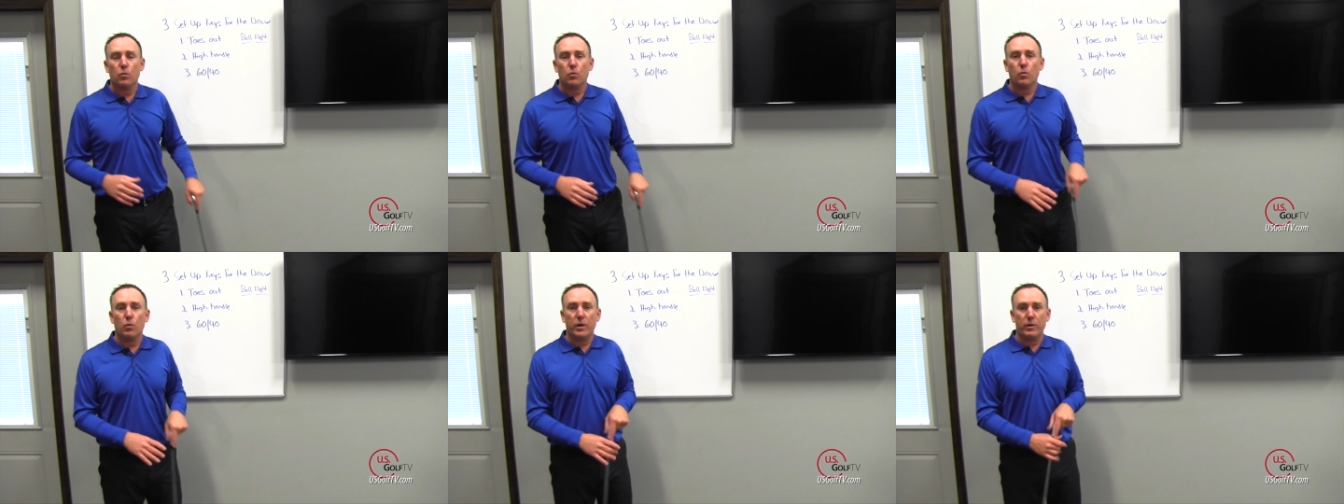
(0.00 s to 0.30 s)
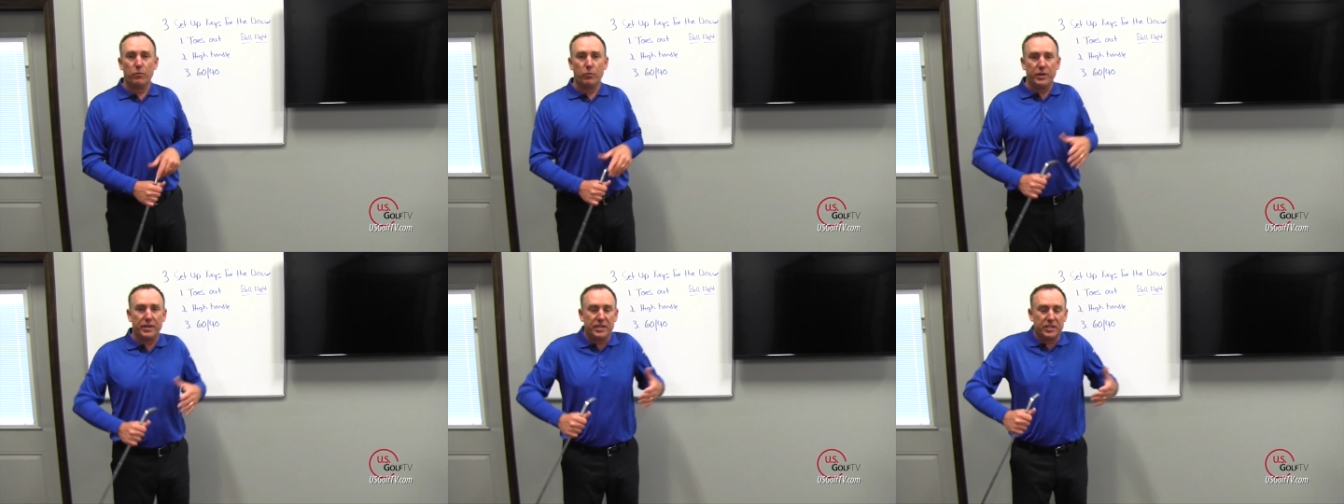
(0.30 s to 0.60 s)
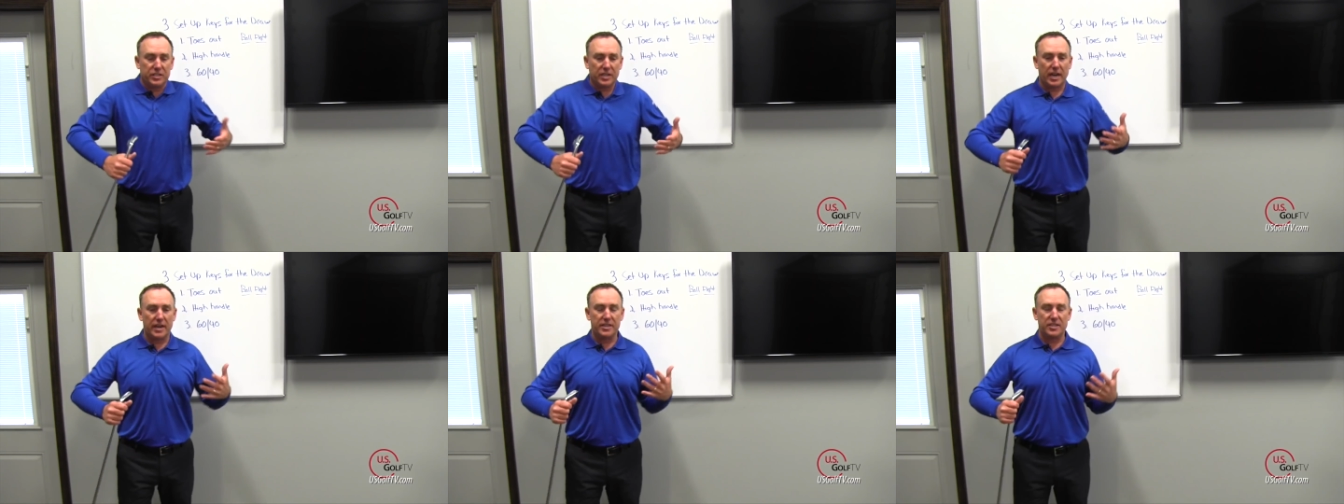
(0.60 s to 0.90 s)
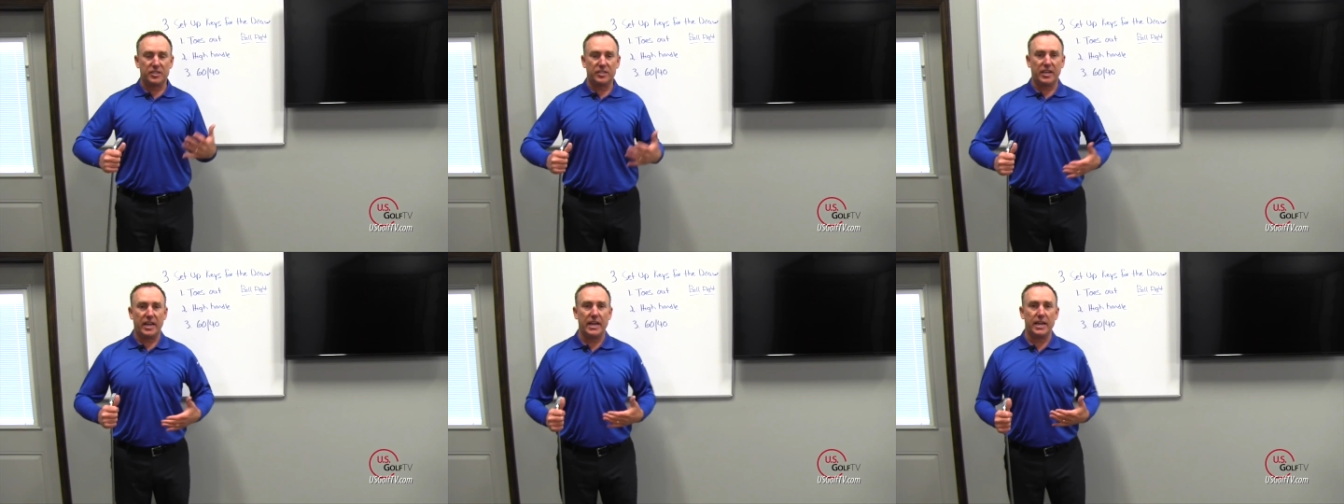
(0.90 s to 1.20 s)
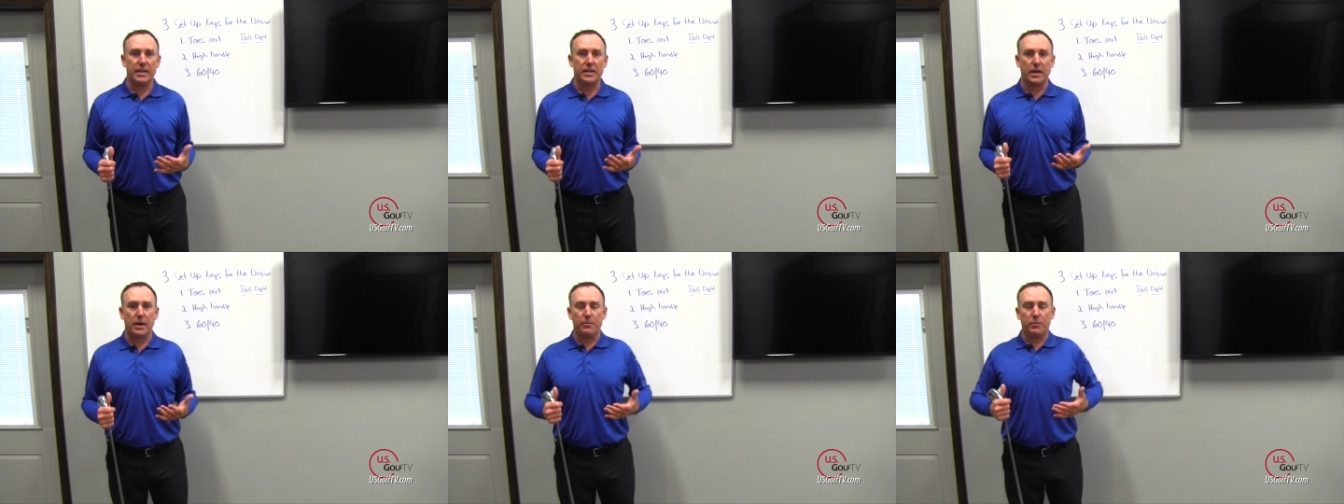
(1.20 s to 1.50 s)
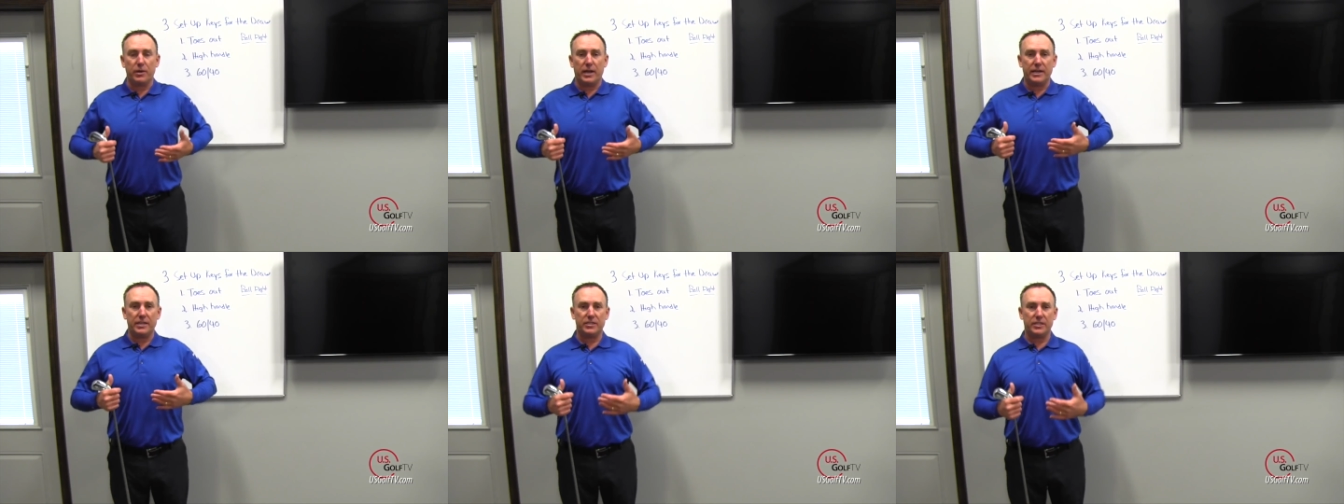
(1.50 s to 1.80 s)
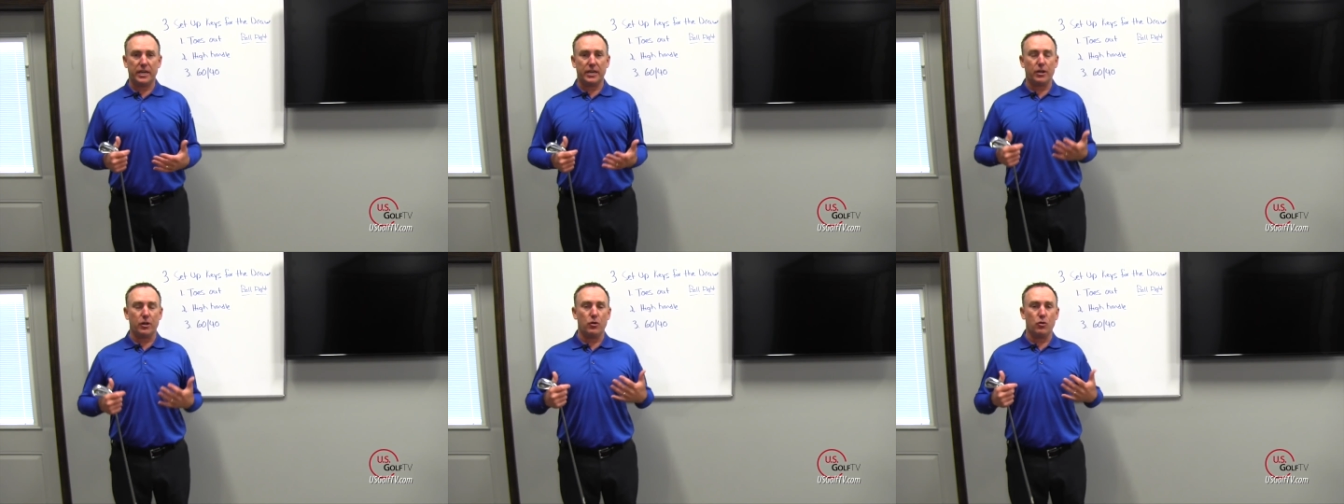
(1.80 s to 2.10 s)
when we just kind of stand up, when I
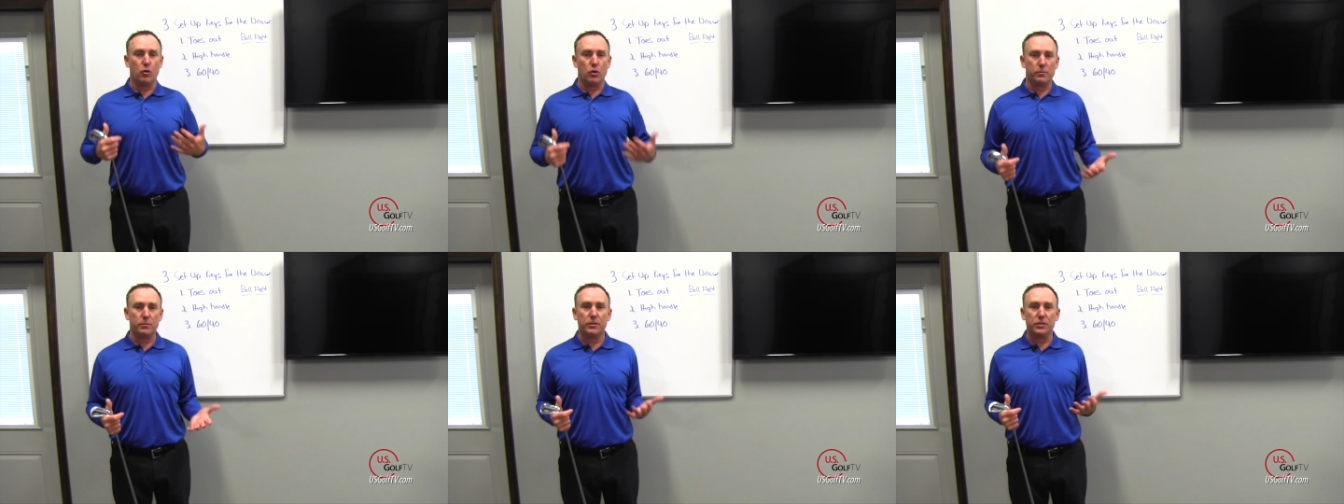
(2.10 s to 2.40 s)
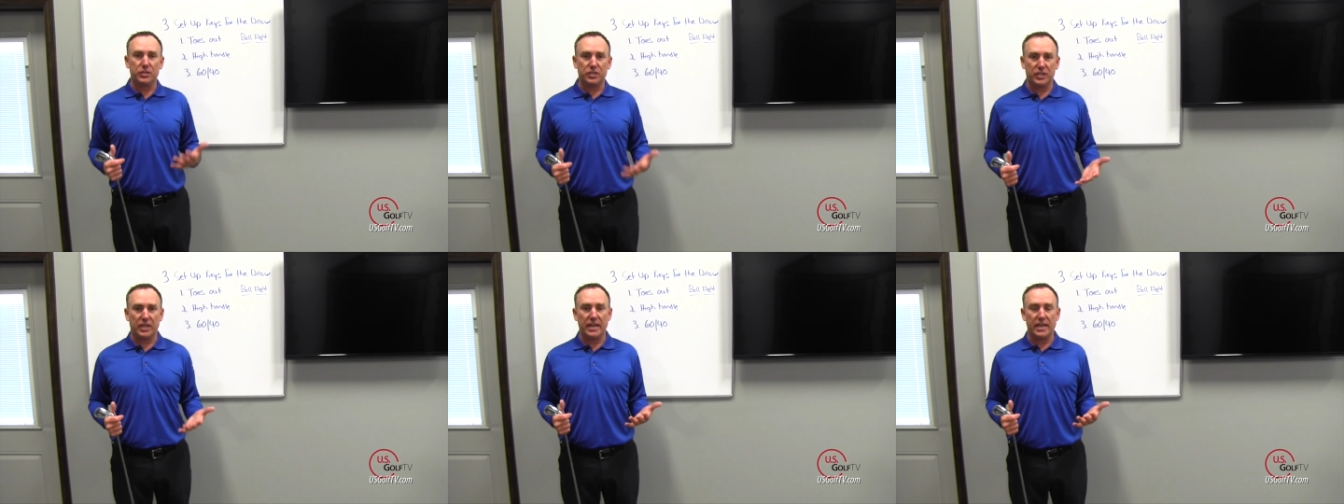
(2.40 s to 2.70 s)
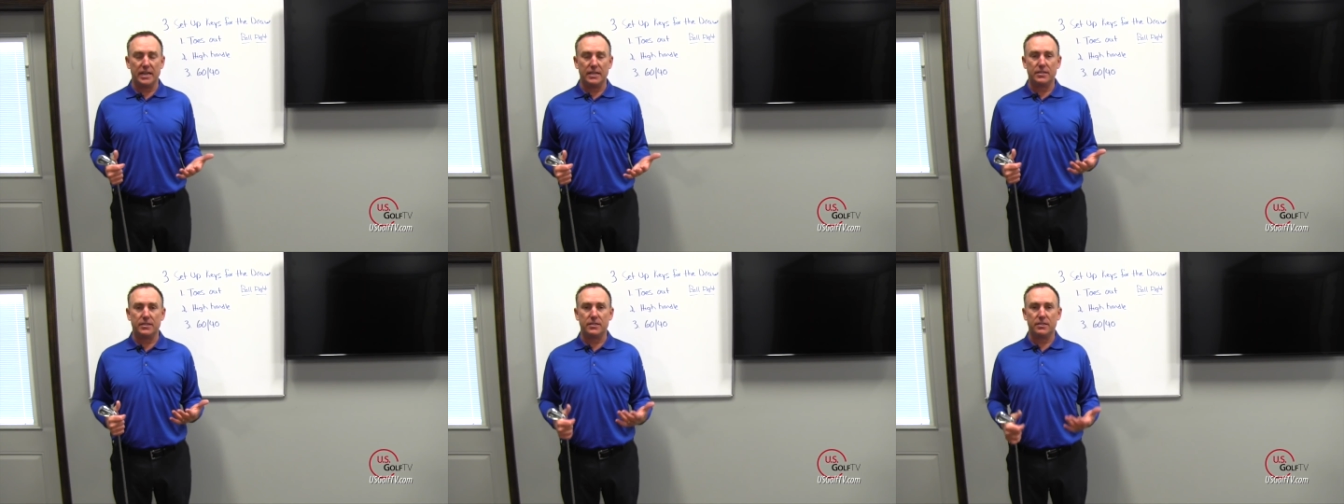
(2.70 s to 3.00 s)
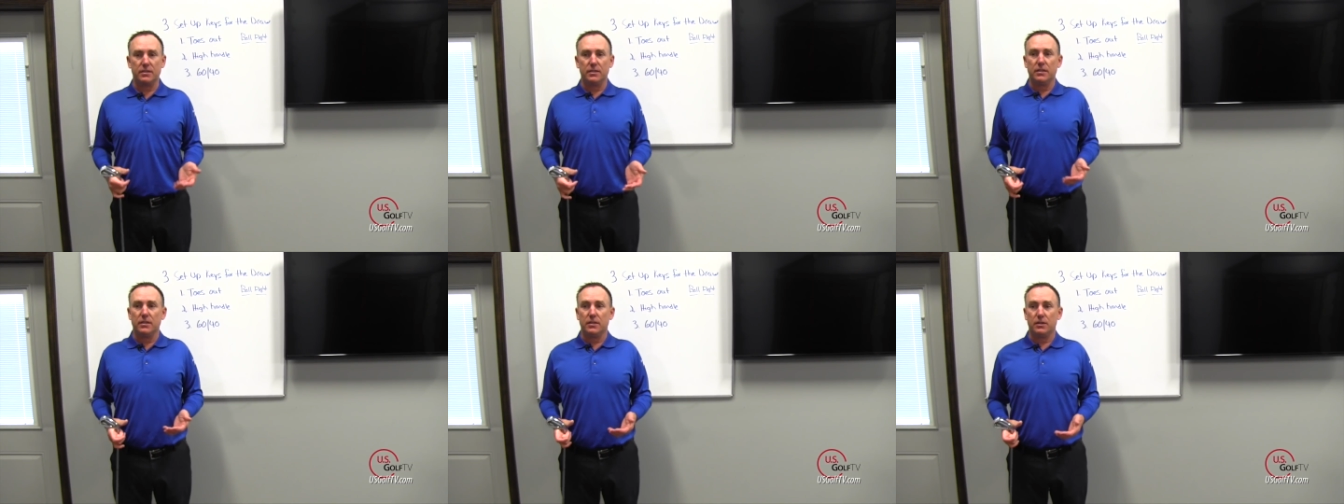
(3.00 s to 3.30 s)
just take a normal stance,